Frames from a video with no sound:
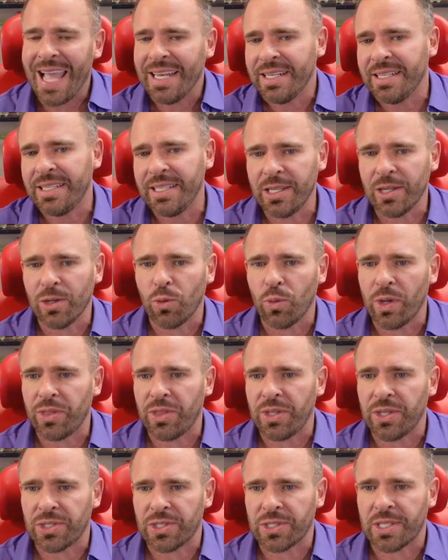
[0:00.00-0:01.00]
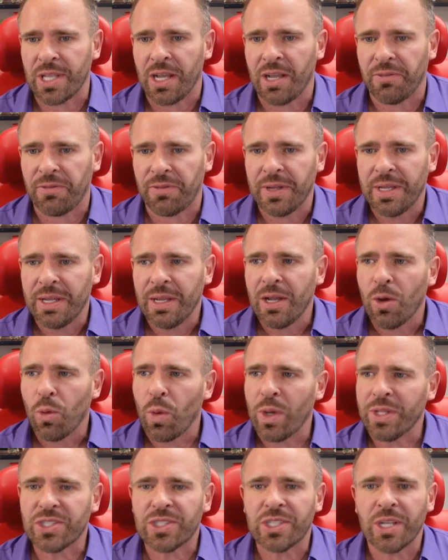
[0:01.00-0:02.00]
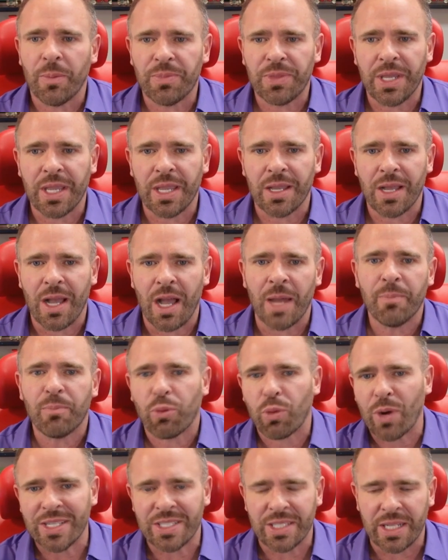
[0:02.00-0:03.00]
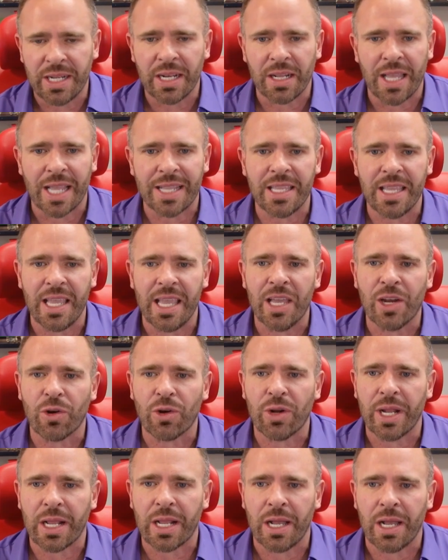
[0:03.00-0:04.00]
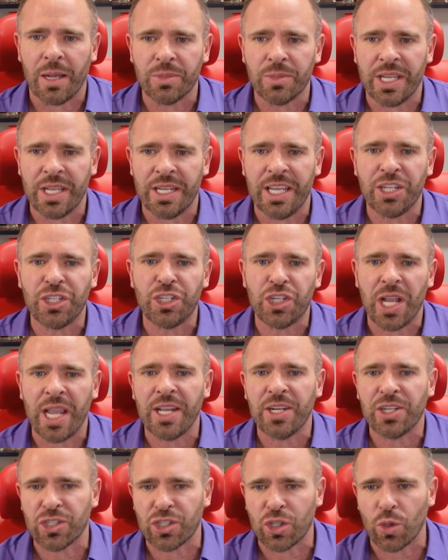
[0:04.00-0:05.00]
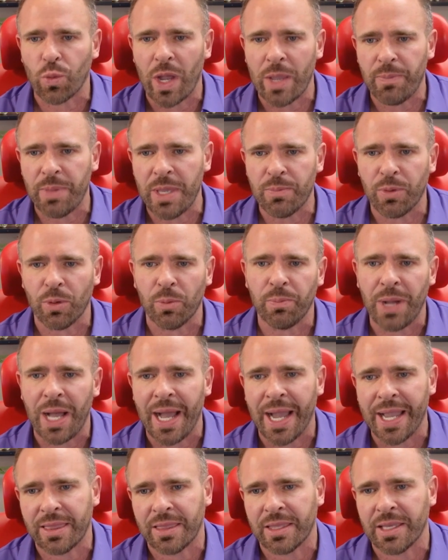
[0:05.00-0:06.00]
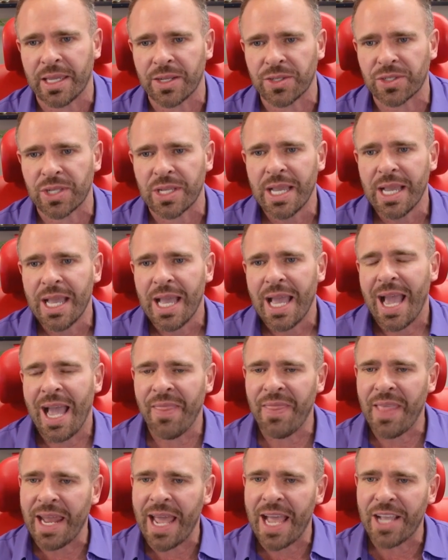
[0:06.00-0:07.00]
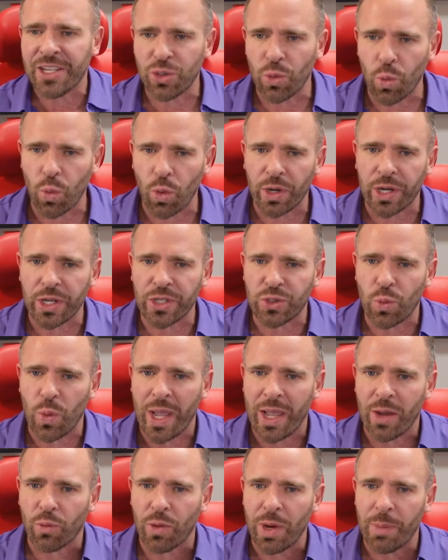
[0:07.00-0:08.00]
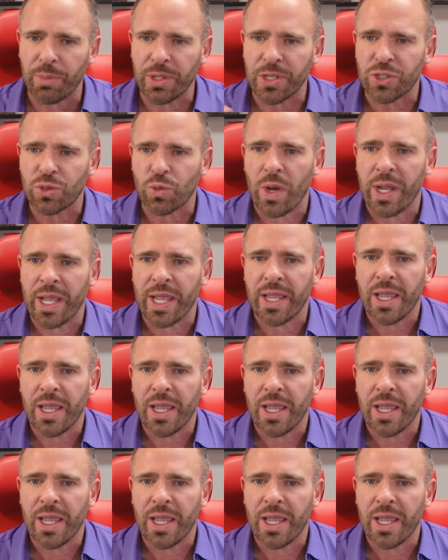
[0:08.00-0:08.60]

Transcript: and deal with this stuff when something unprecedented like the internet comes in and changes the way people buy things, and that has to work its way and ripple its